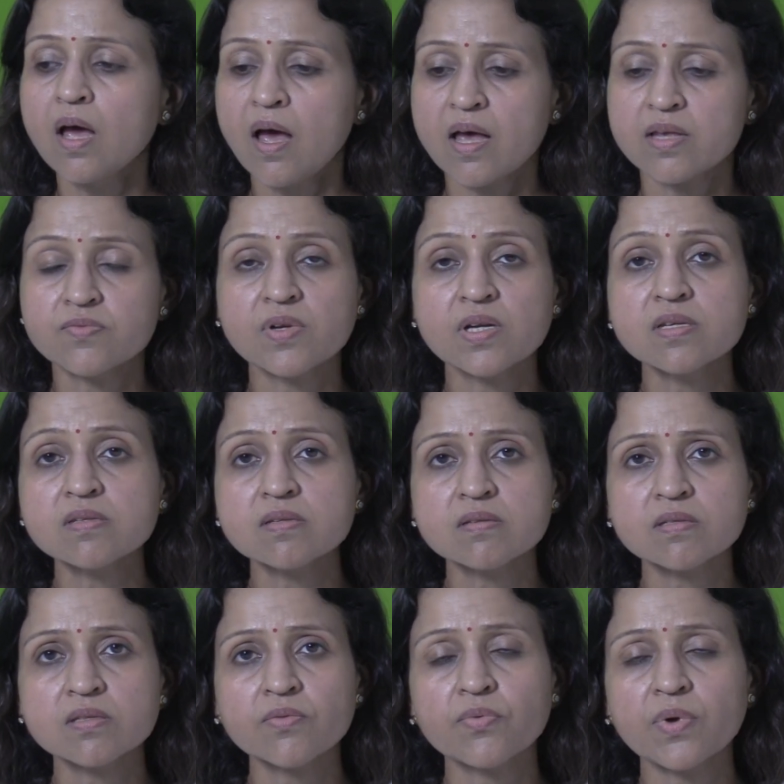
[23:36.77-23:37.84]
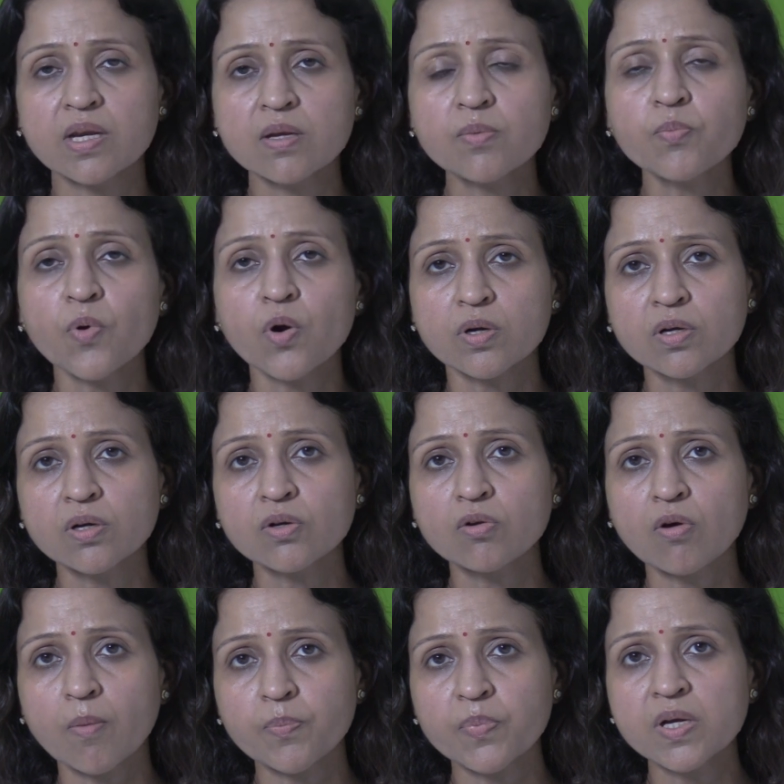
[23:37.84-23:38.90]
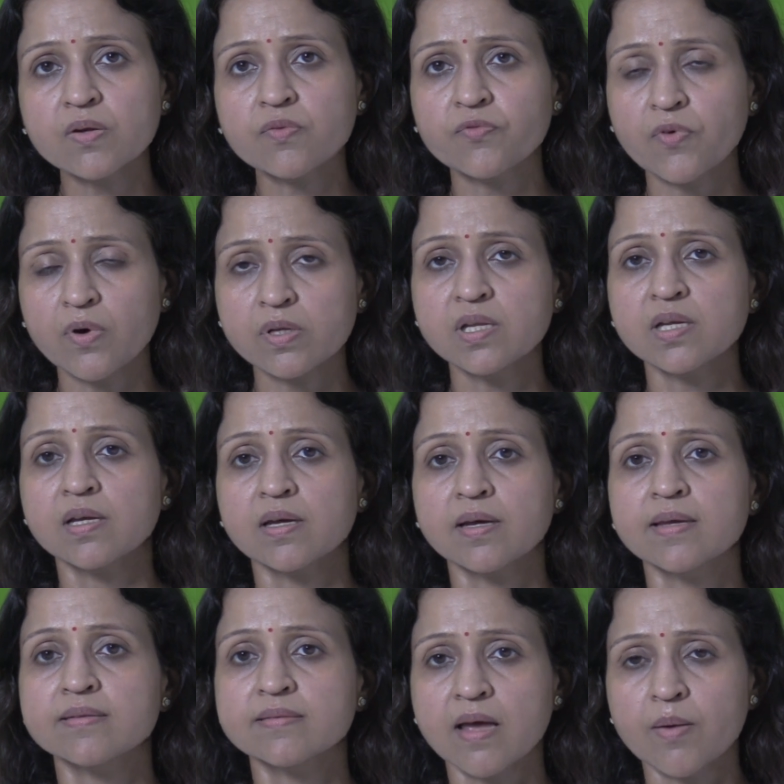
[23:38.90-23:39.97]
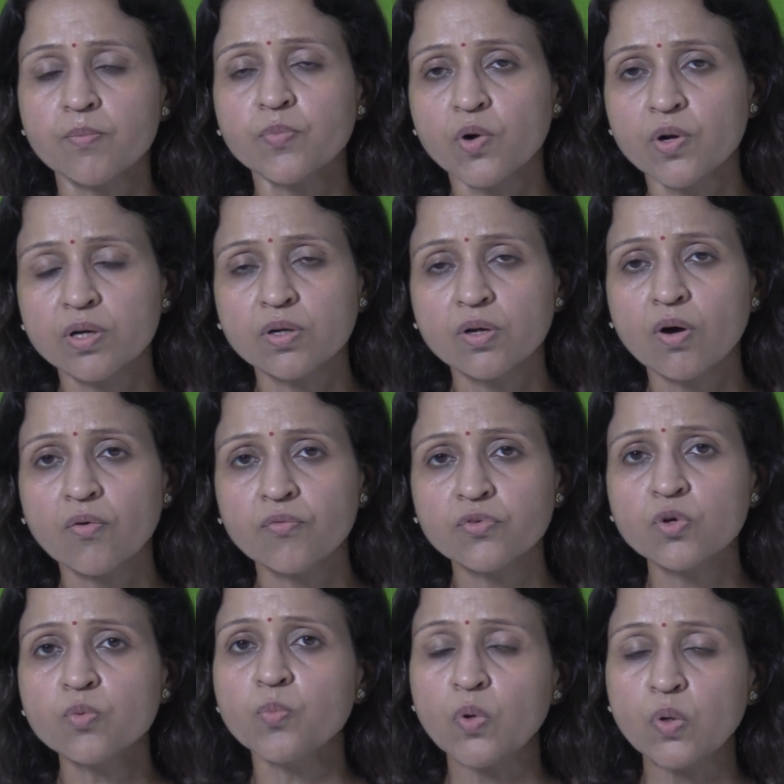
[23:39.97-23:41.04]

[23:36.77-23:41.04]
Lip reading: as well as it's a very important topic for the exam point of view,